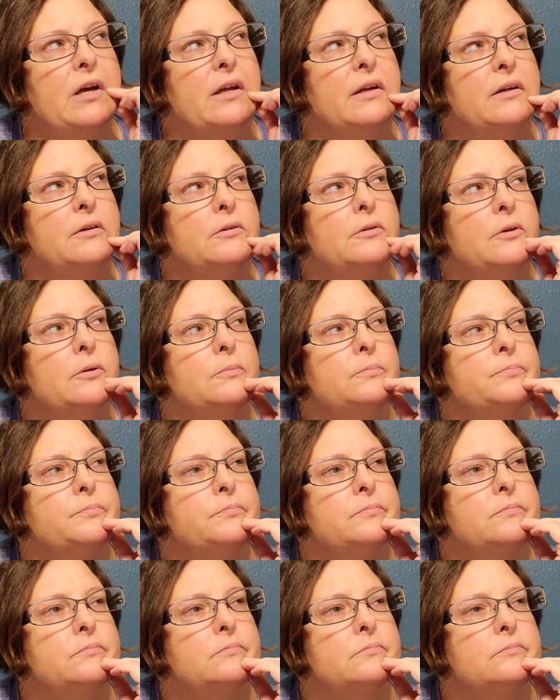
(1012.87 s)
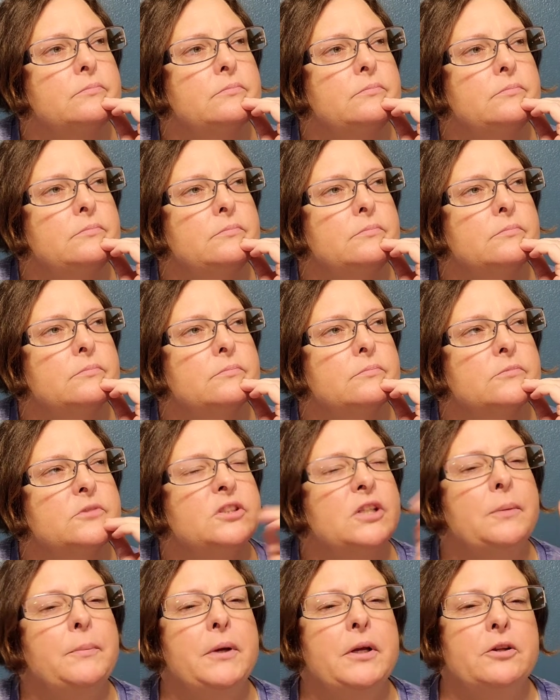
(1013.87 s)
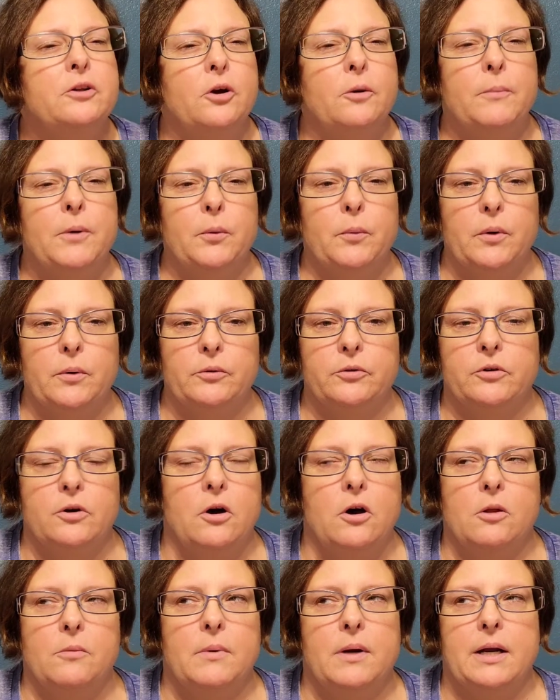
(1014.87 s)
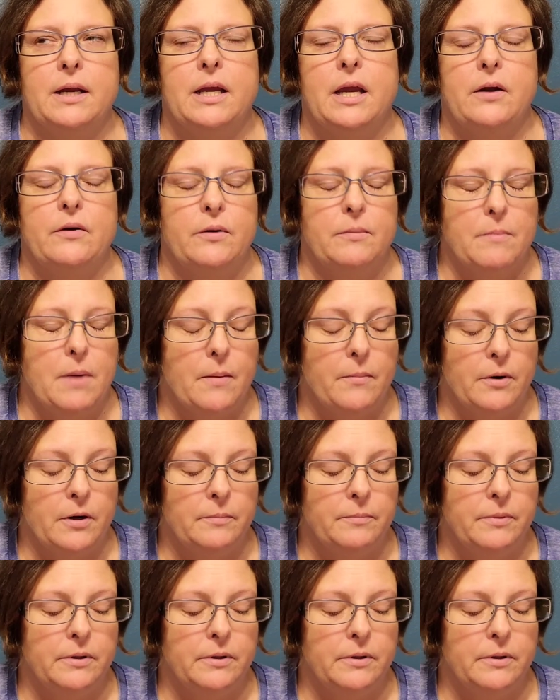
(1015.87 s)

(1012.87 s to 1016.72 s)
I don't know. Somebody told me what it was called, but I can't remember it.